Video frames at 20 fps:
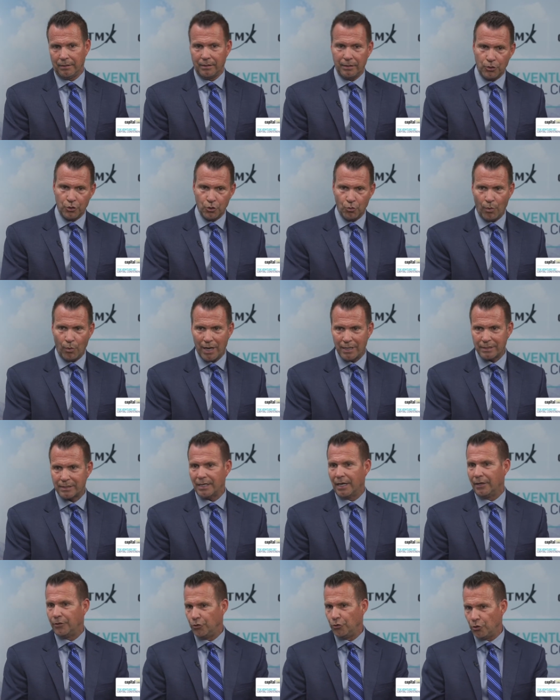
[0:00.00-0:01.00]

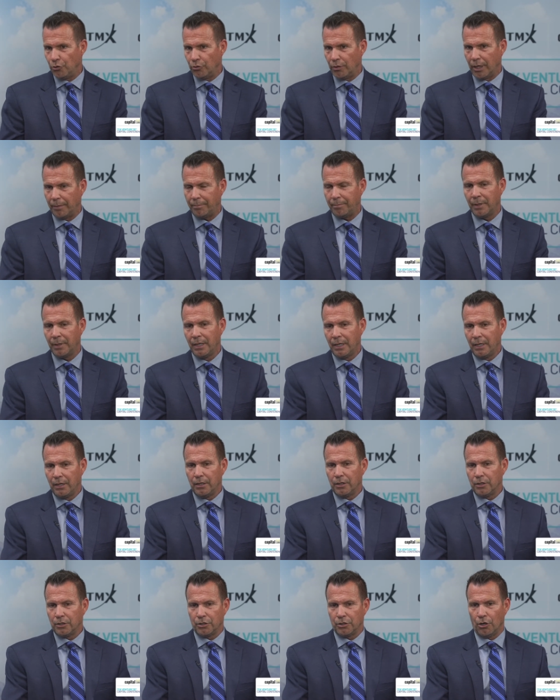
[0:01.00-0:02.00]
U.S. and Europe.
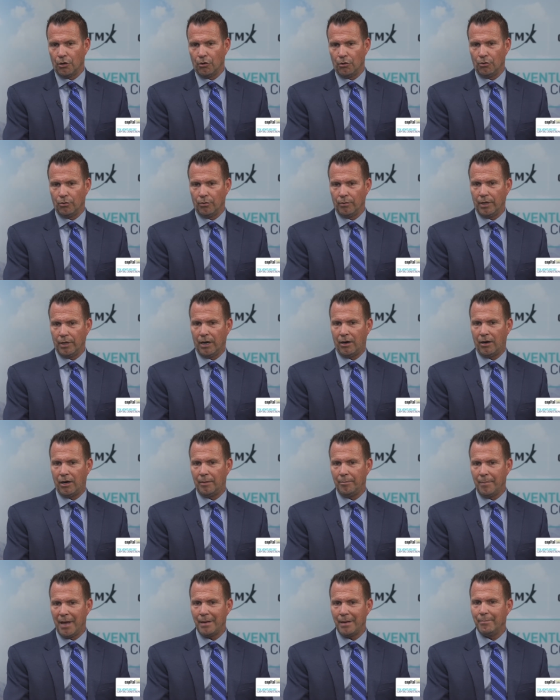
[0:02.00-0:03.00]
So
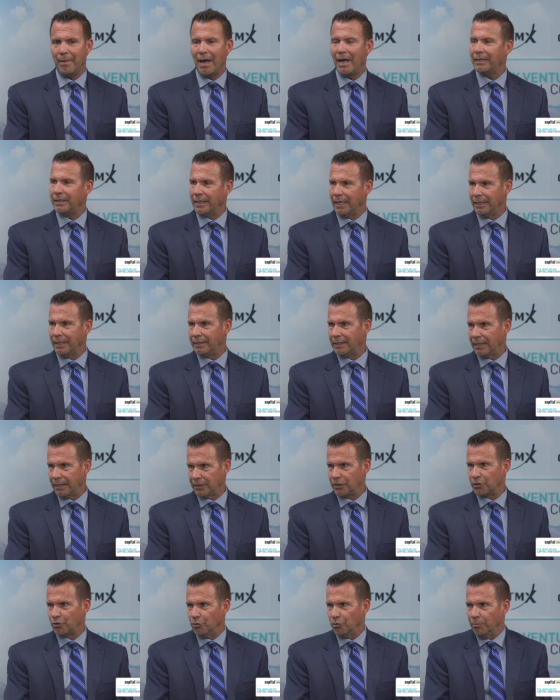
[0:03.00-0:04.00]
our main mandate
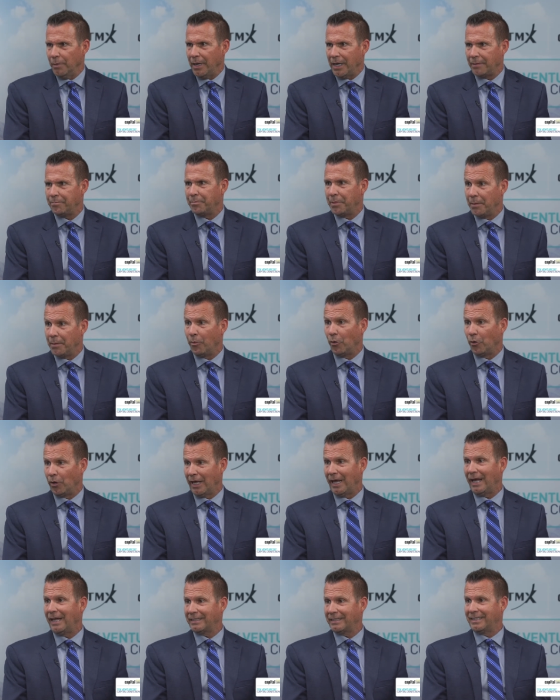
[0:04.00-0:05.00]
is to make people
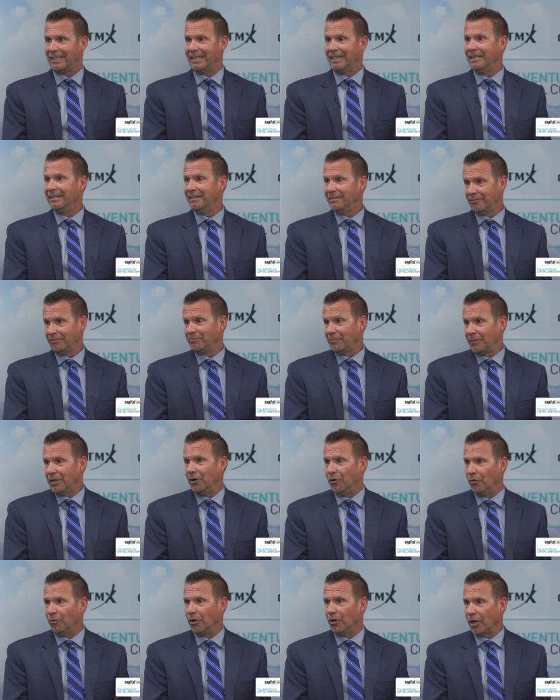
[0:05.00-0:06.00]
healthy,
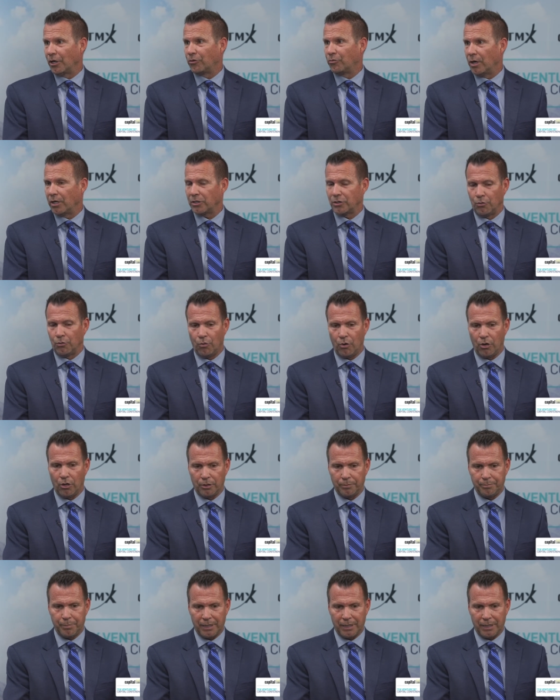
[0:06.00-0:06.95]
across the world.